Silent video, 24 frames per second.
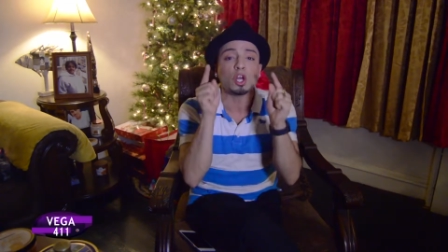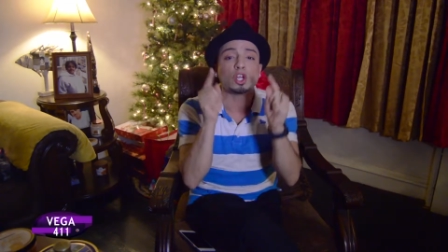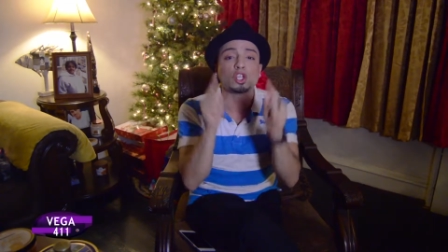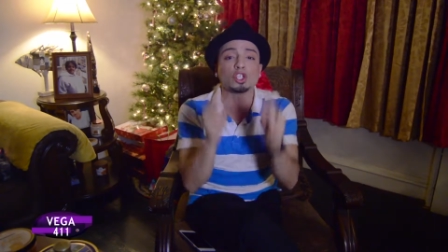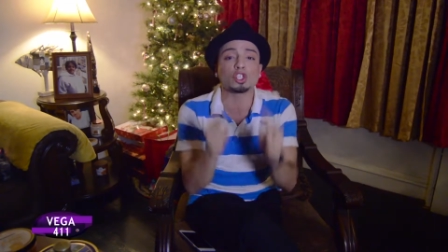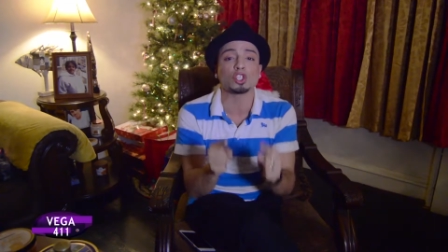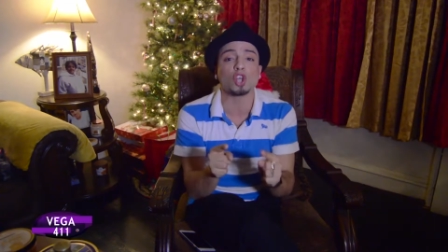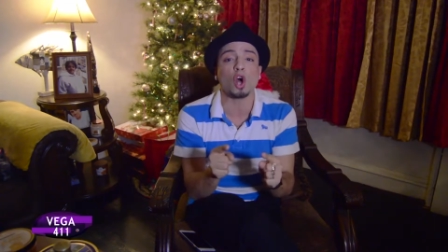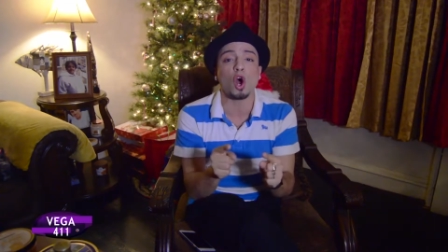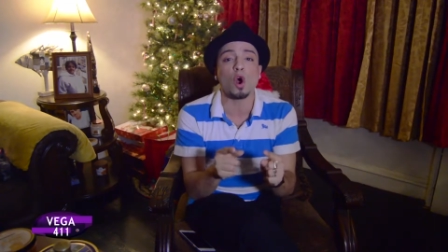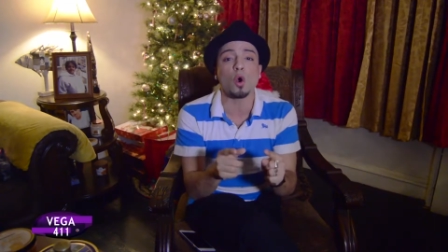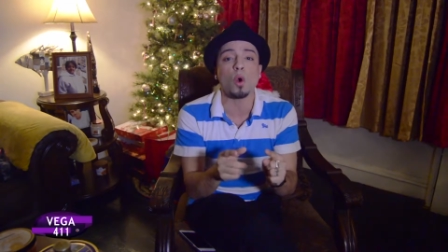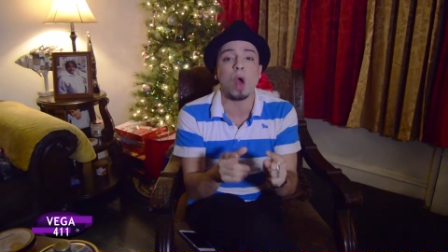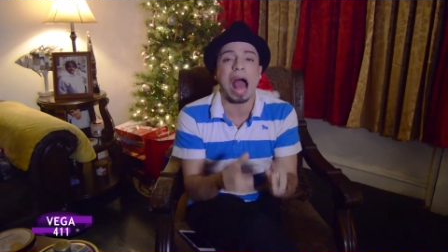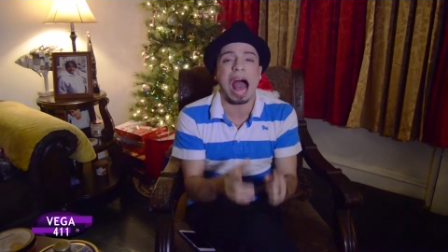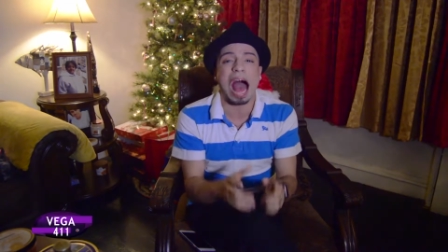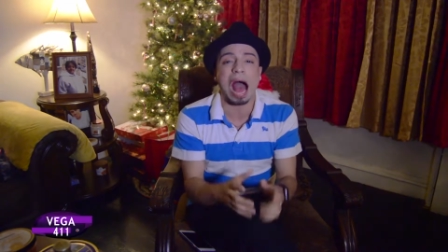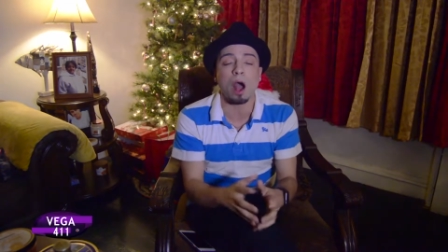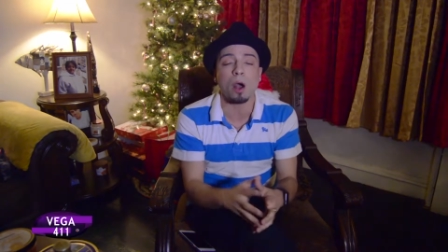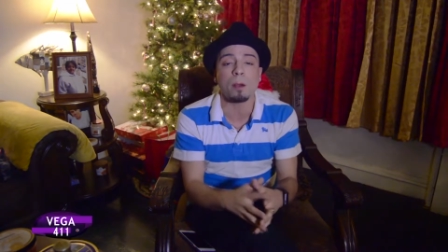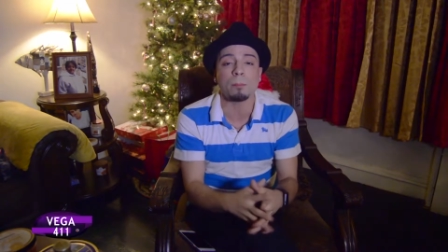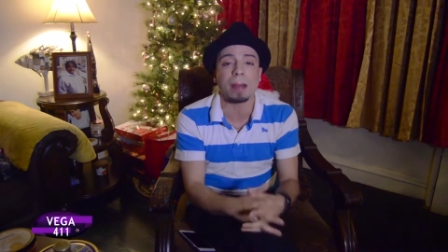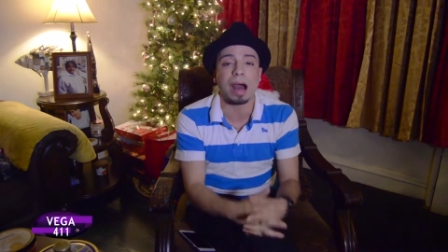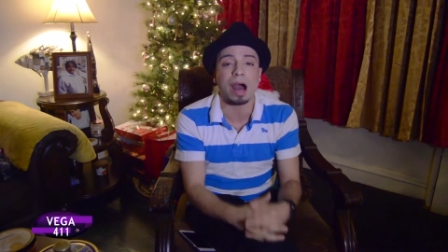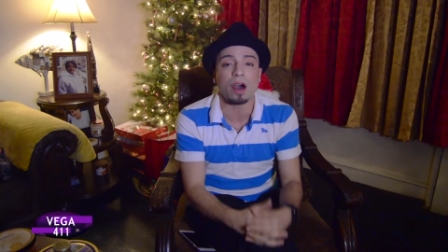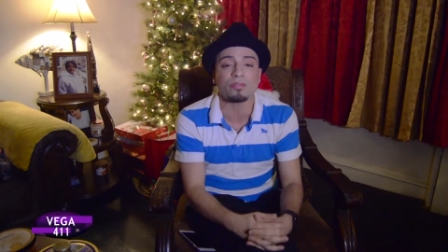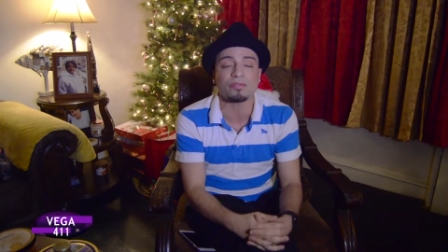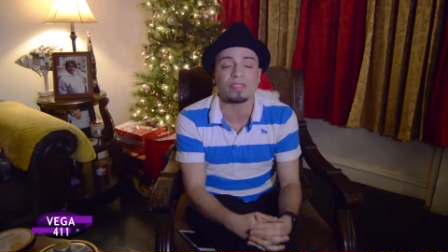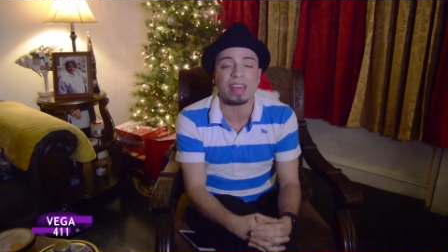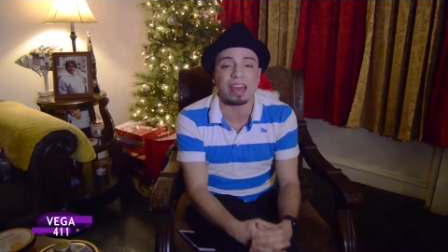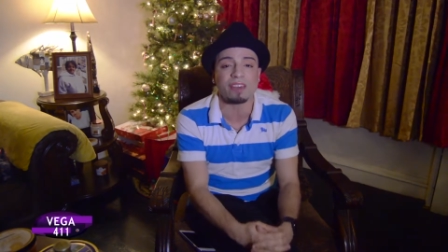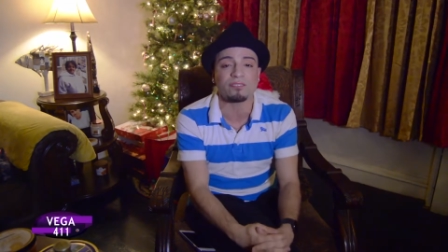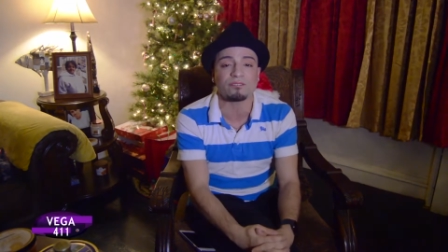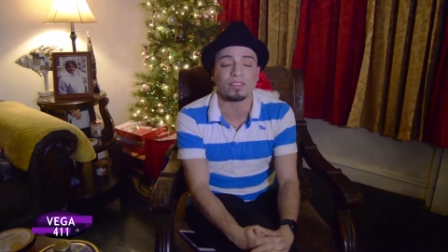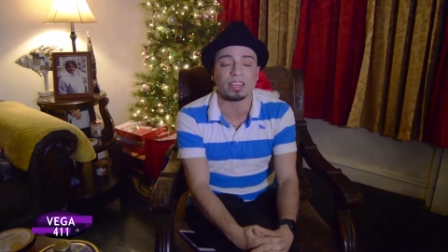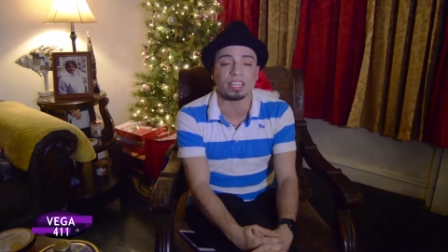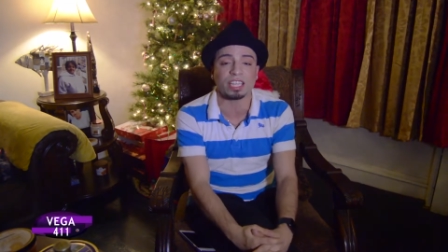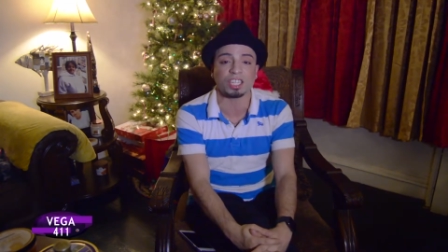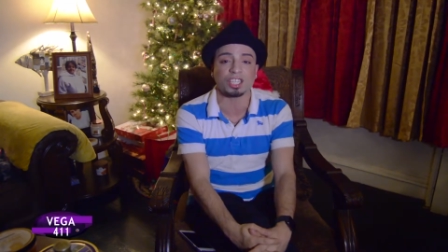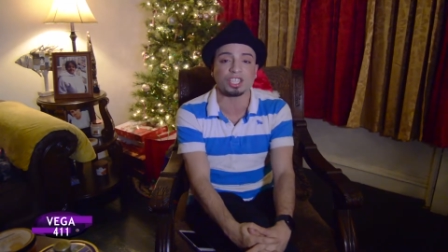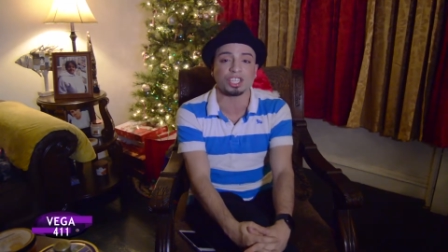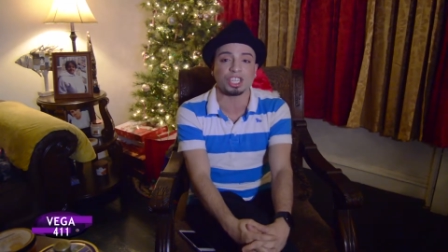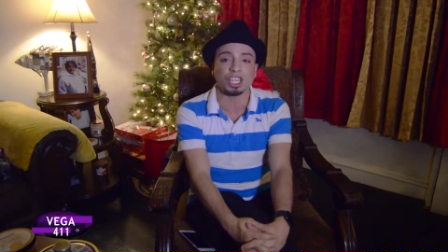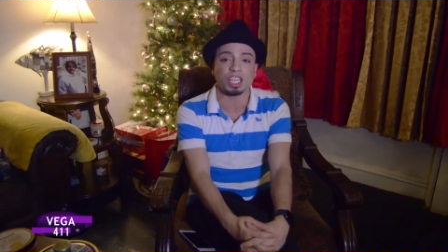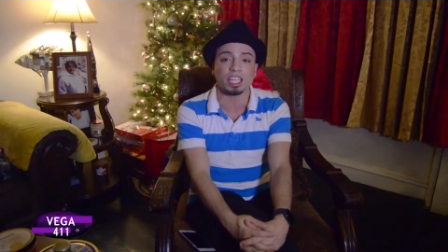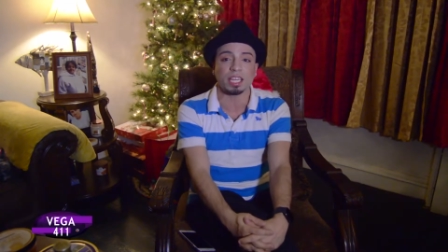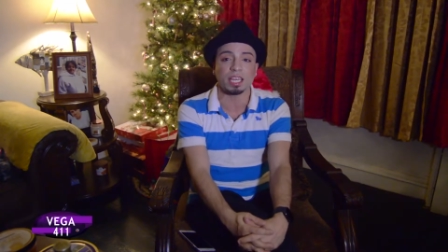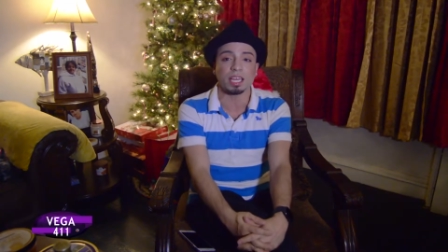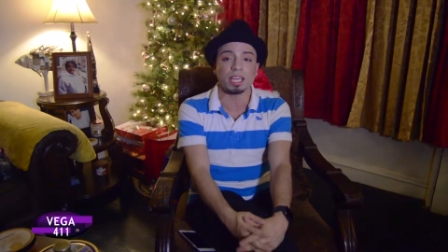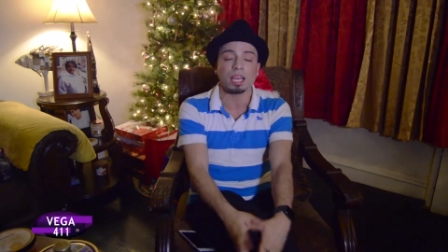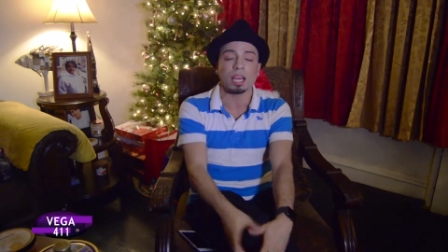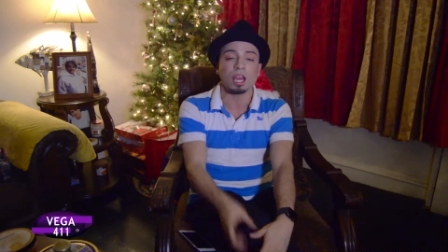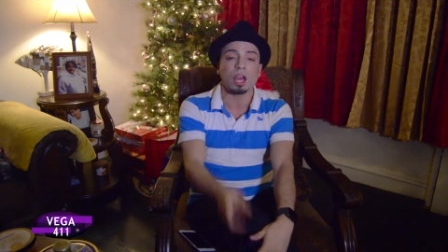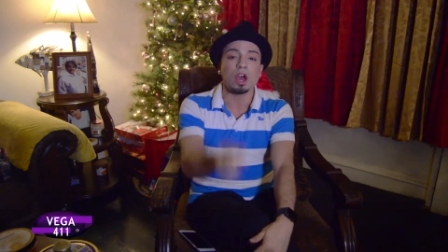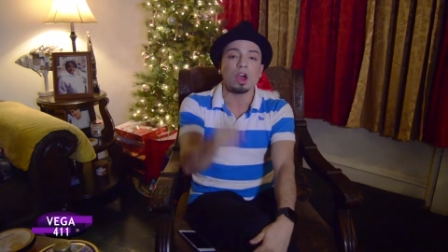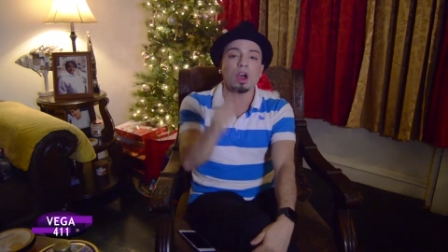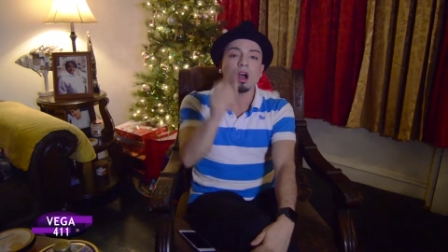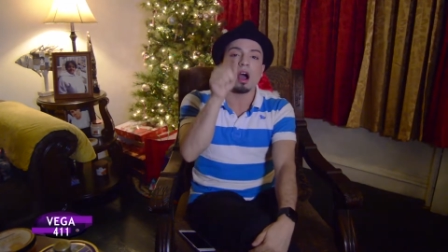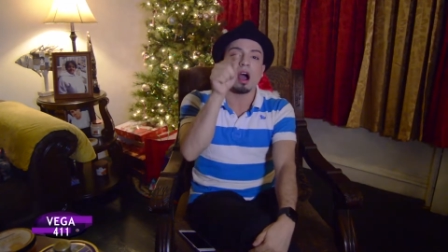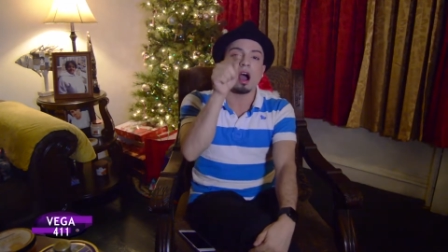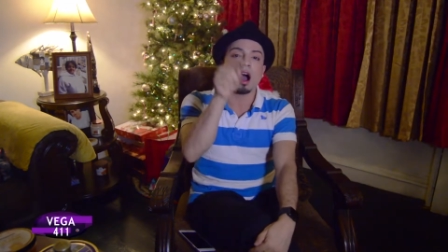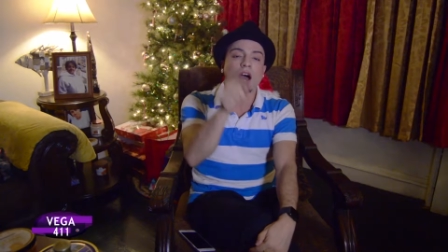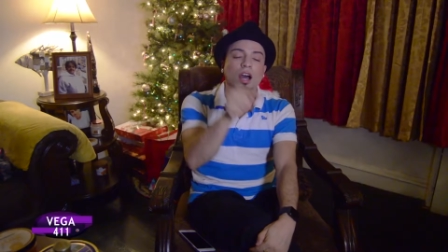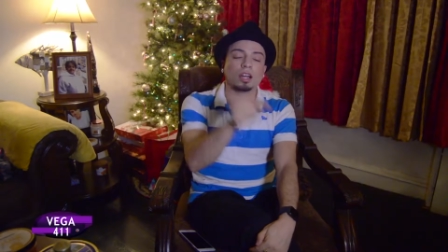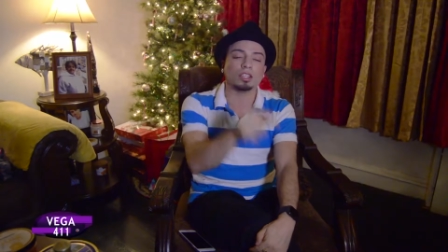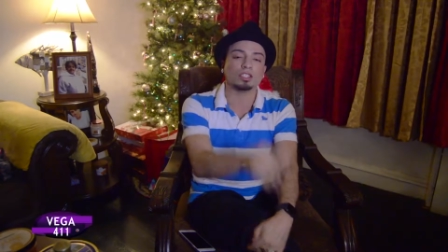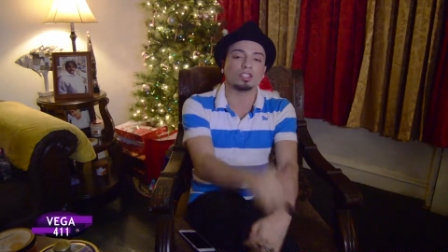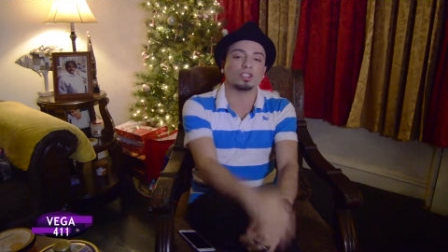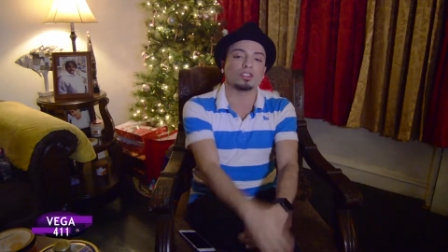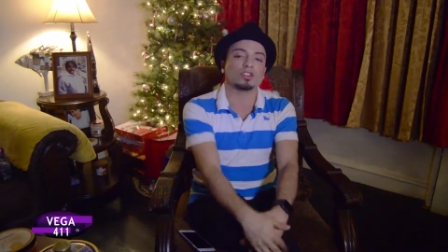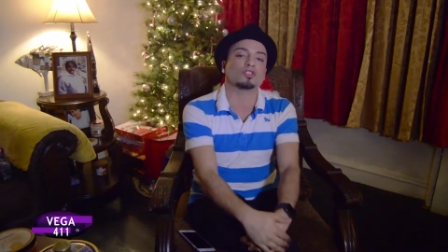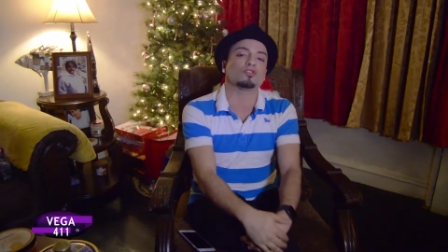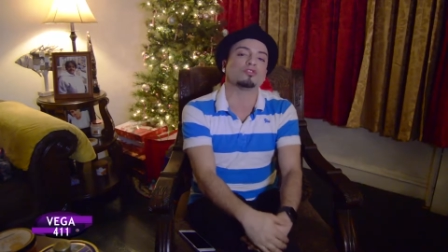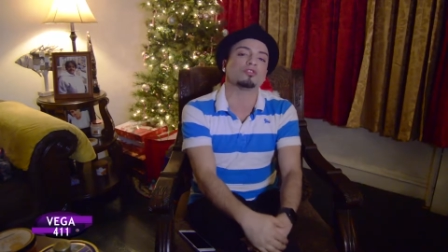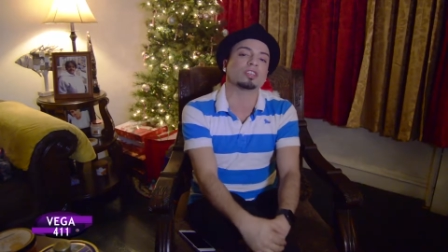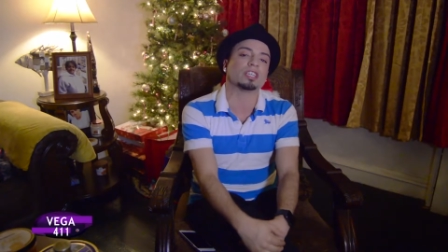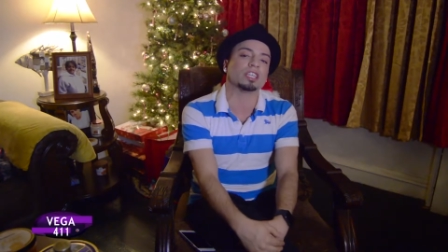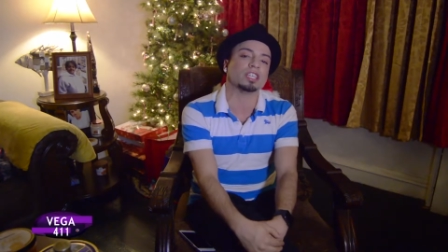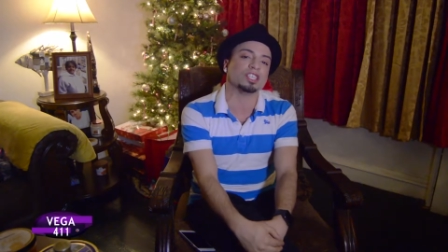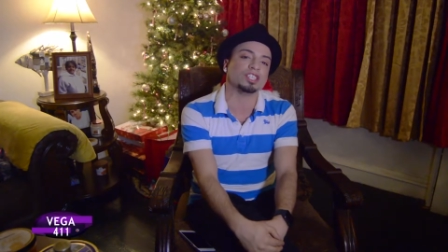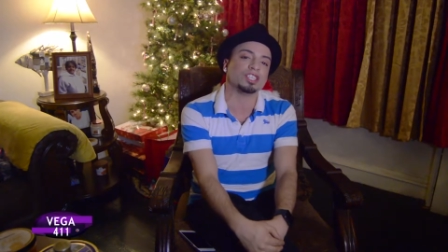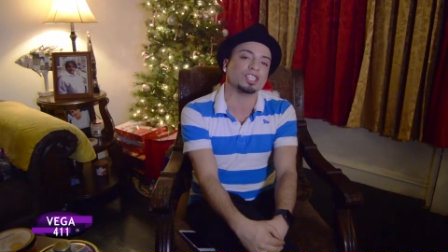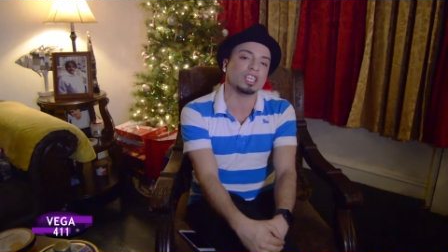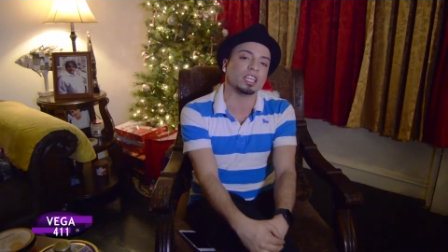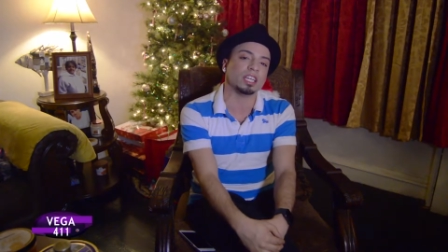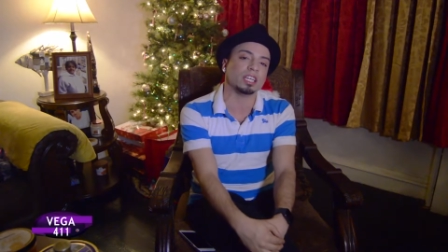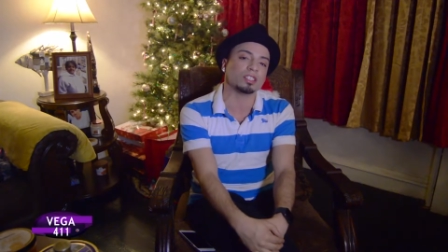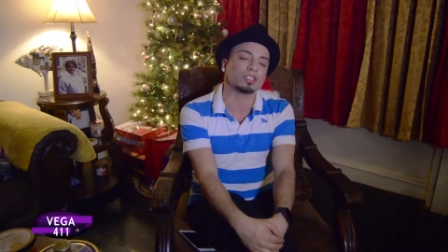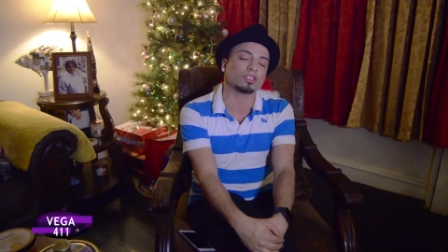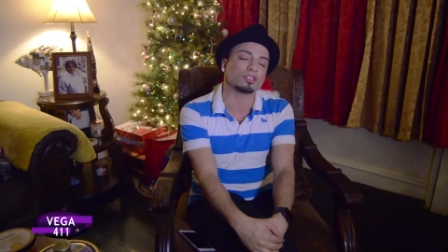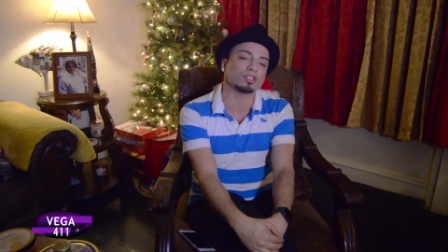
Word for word: So how about that fettuccine under the crooked jeans?